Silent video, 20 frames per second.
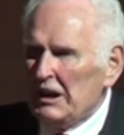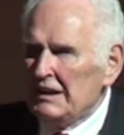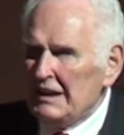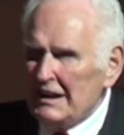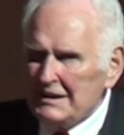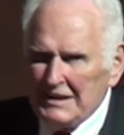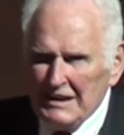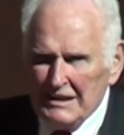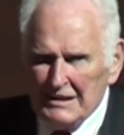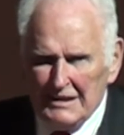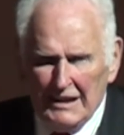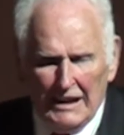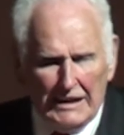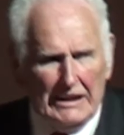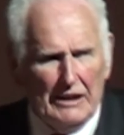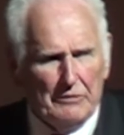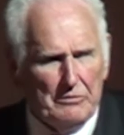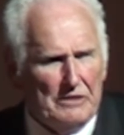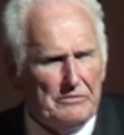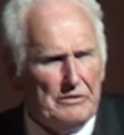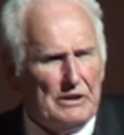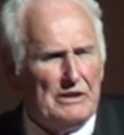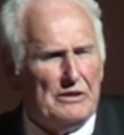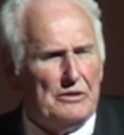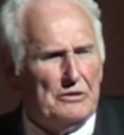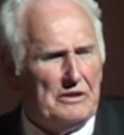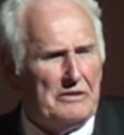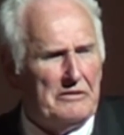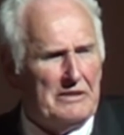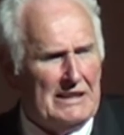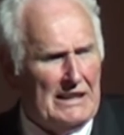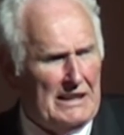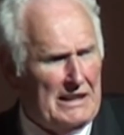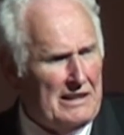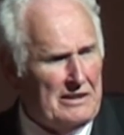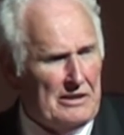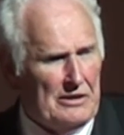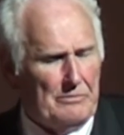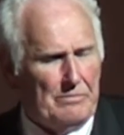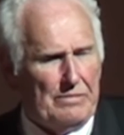and that's exactly what we're doing with the
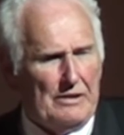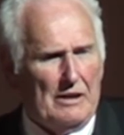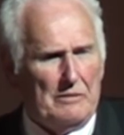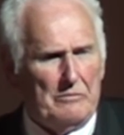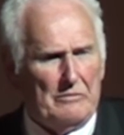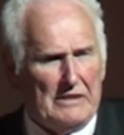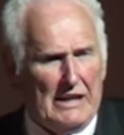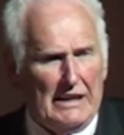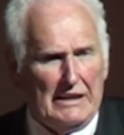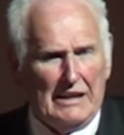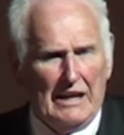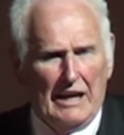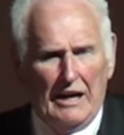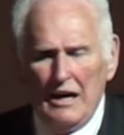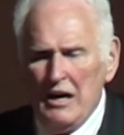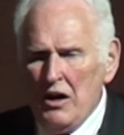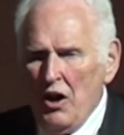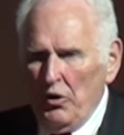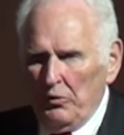energy problem right now,